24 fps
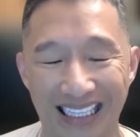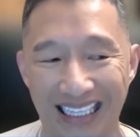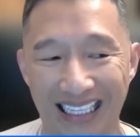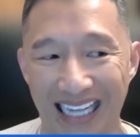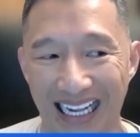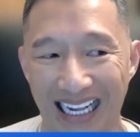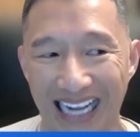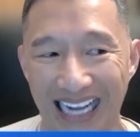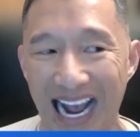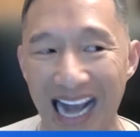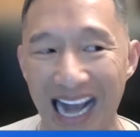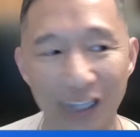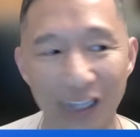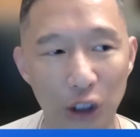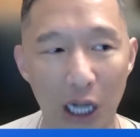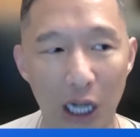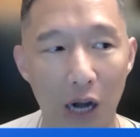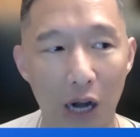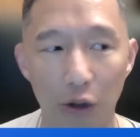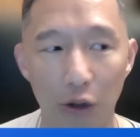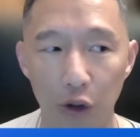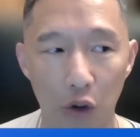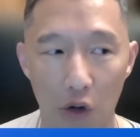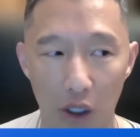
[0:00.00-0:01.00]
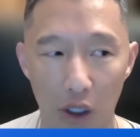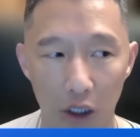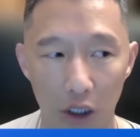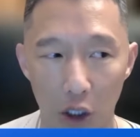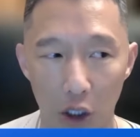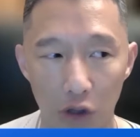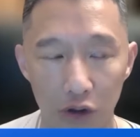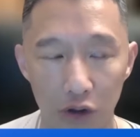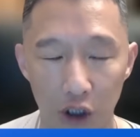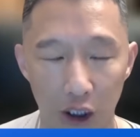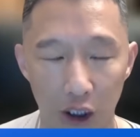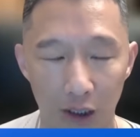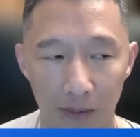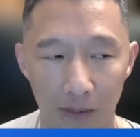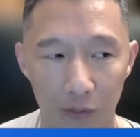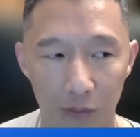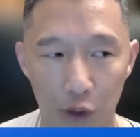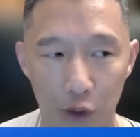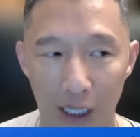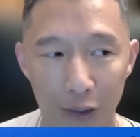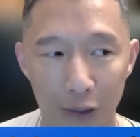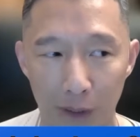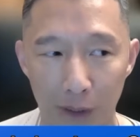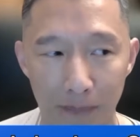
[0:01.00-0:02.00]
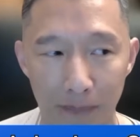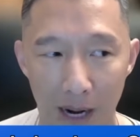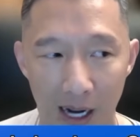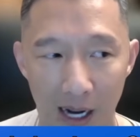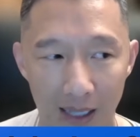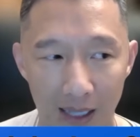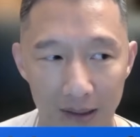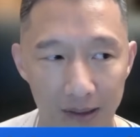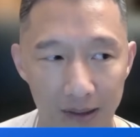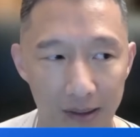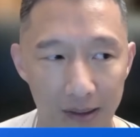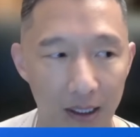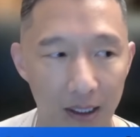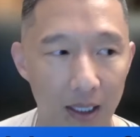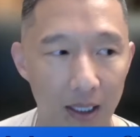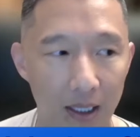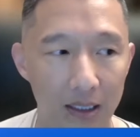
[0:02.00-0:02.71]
cash out your long-term treasury bonds,